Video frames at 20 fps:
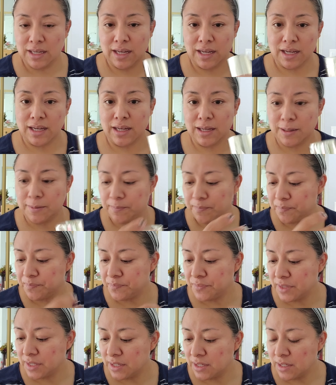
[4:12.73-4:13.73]

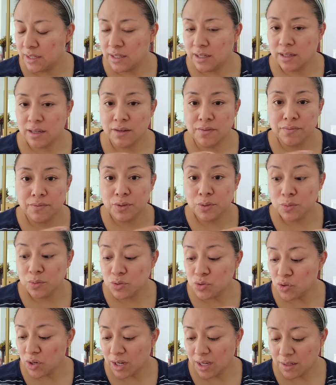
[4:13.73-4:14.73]
A few
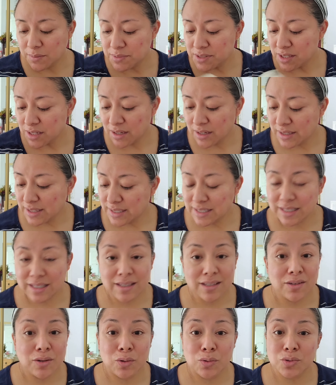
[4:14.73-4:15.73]
drops honestly
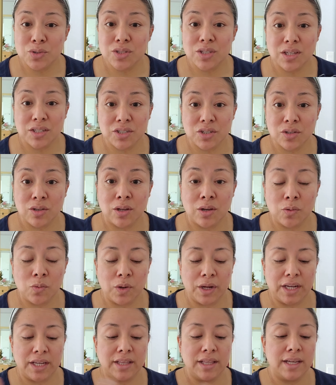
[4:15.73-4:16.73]
goes such a long
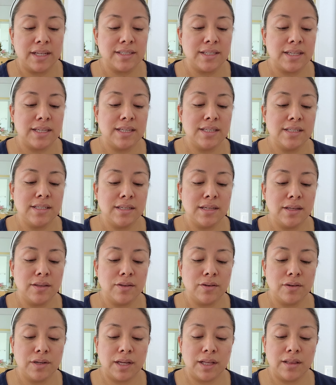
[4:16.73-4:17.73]
way, and that is
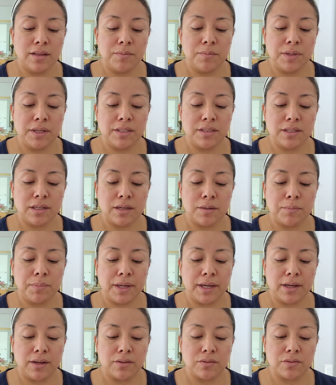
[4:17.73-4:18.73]
another element
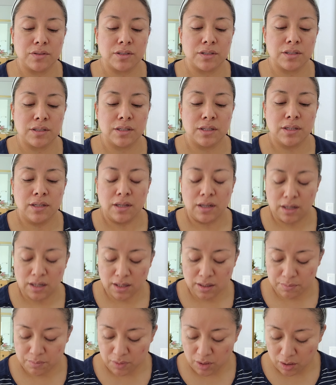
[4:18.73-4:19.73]
about
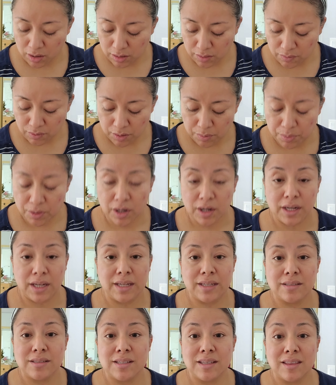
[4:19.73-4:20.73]
all of our
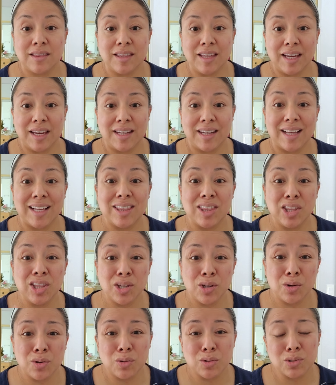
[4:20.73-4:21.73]
products, that a
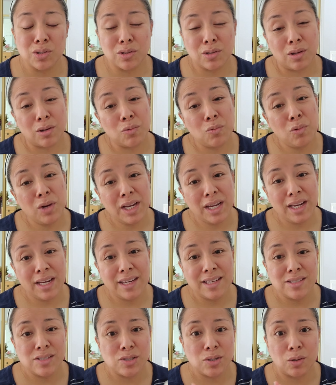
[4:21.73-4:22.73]
little goes a long way.
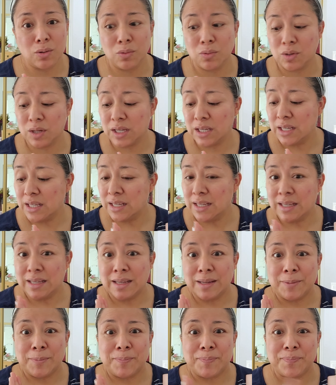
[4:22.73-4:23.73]
So
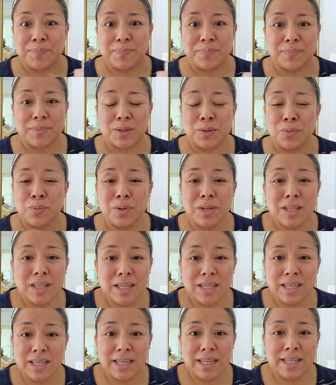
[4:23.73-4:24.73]

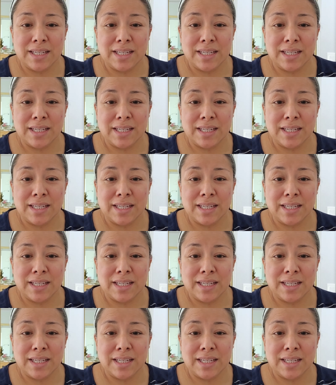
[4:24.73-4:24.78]
really